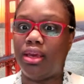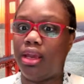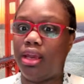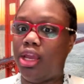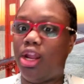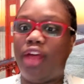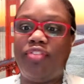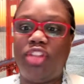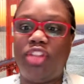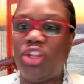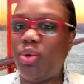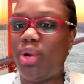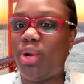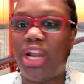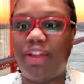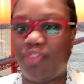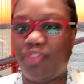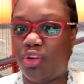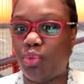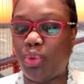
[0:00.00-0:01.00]
You don't have to do it
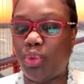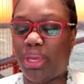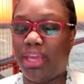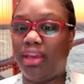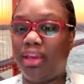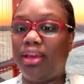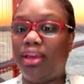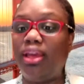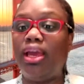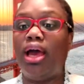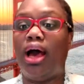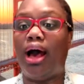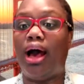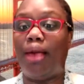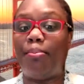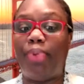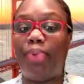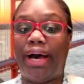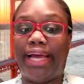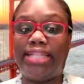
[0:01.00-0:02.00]
every week.
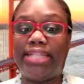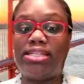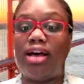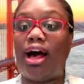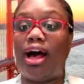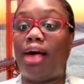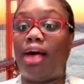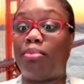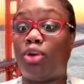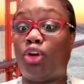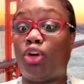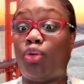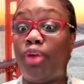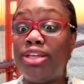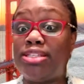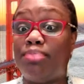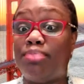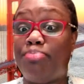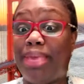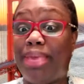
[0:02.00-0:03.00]
But
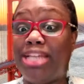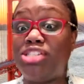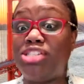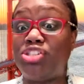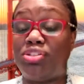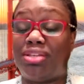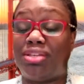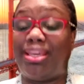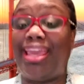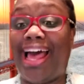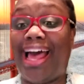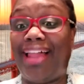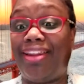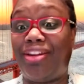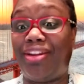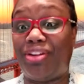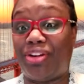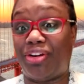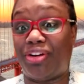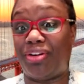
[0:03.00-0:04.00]
Chris mentioned the
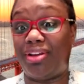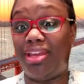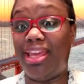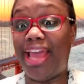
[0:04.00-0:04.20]
calendar.